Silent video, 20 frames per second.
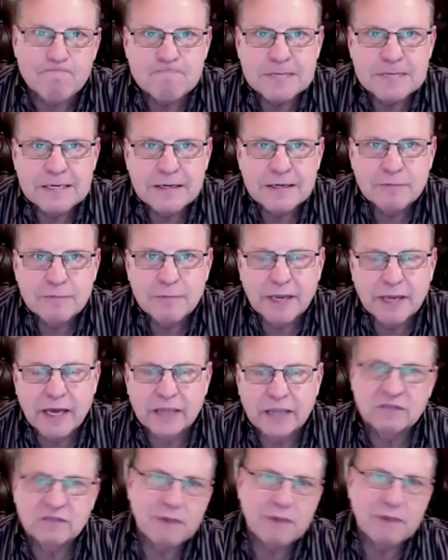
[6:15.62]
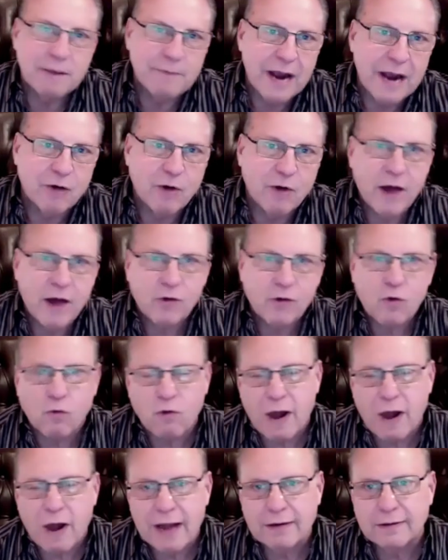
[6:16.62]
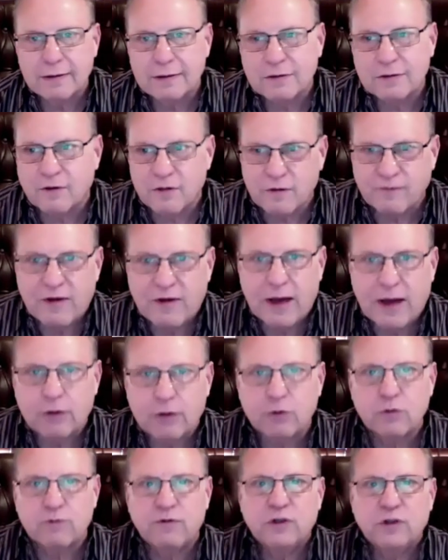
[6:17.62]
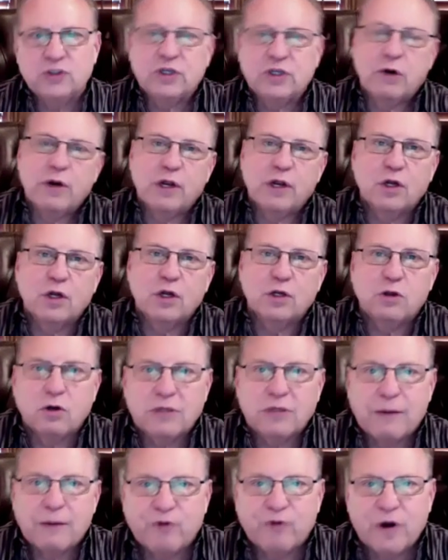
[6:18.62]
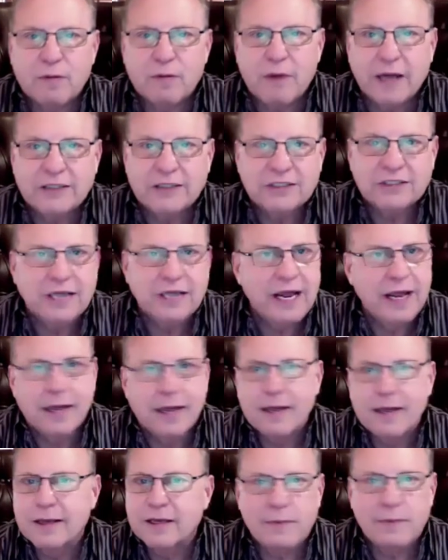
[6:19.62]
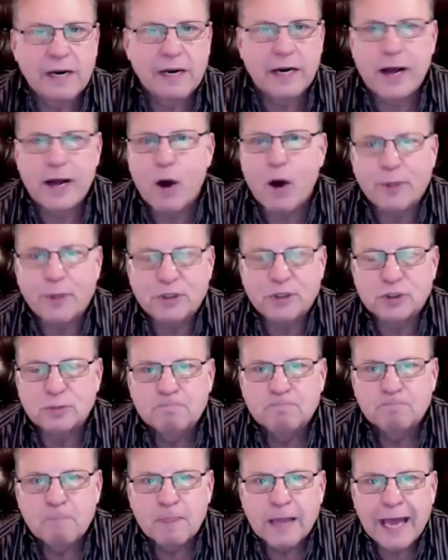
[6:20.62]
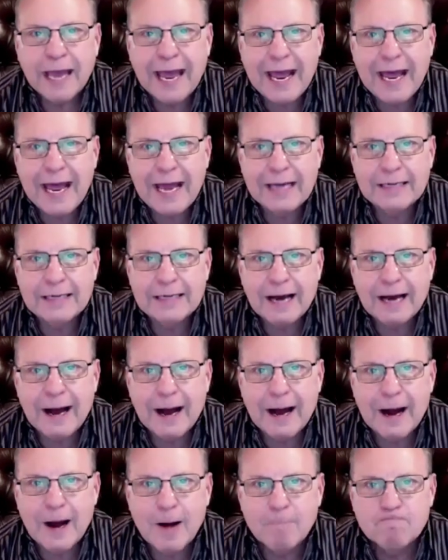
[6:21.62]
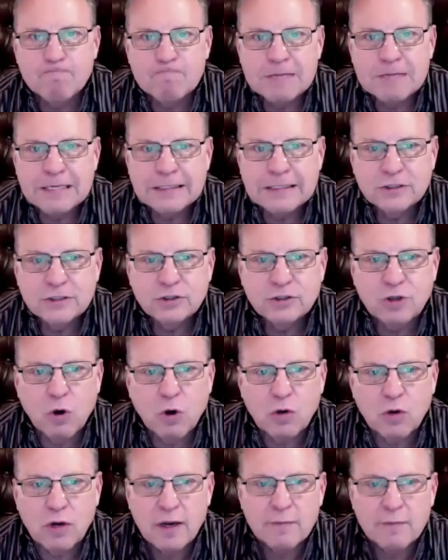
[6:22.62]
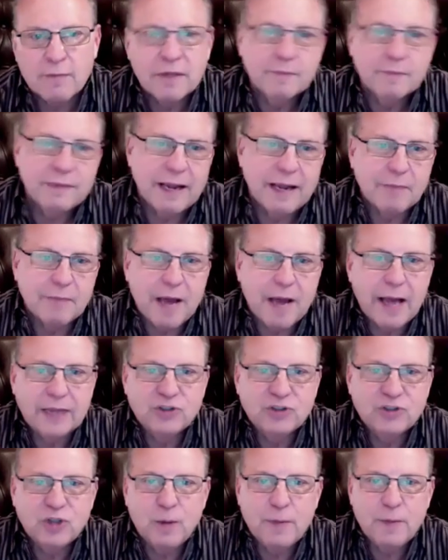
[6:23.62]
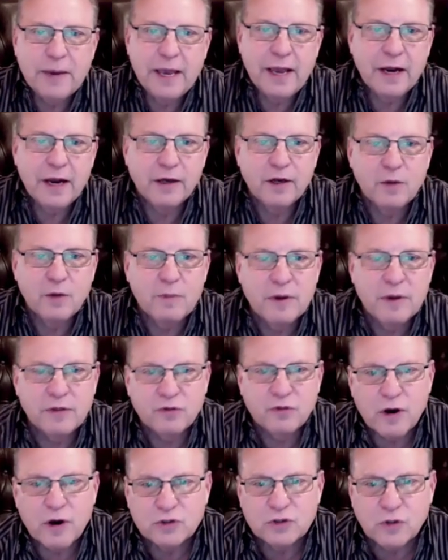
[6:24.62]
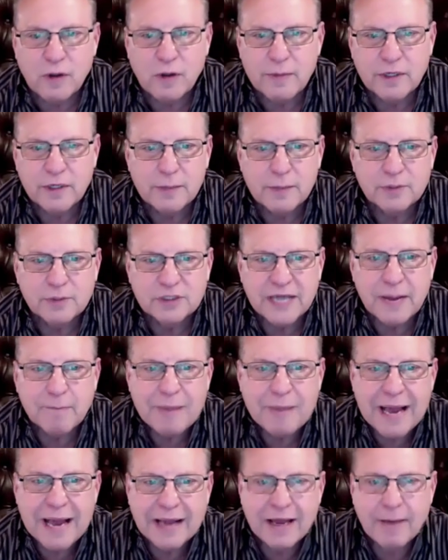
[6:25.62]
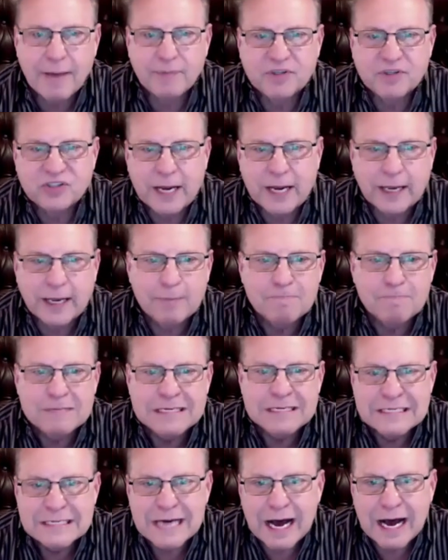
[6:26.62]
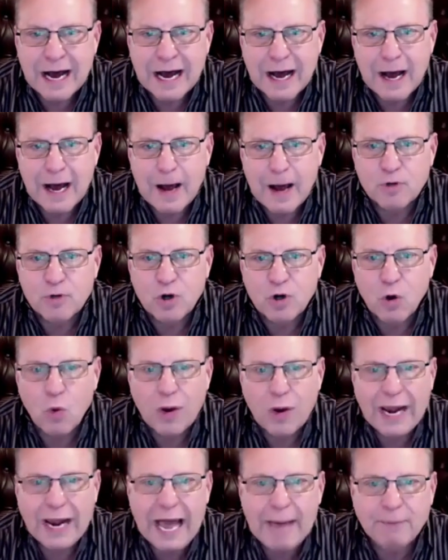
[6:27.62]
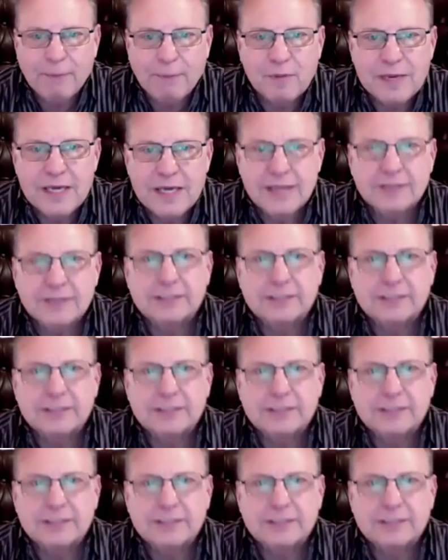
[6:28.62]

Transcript: because of my background, right, the founder, the visionary, a good longtime friend of mine said, hey, come in and help us. And so but I jump ahead a little bit there. So let me just kind of back up a second. You know, what happened to me is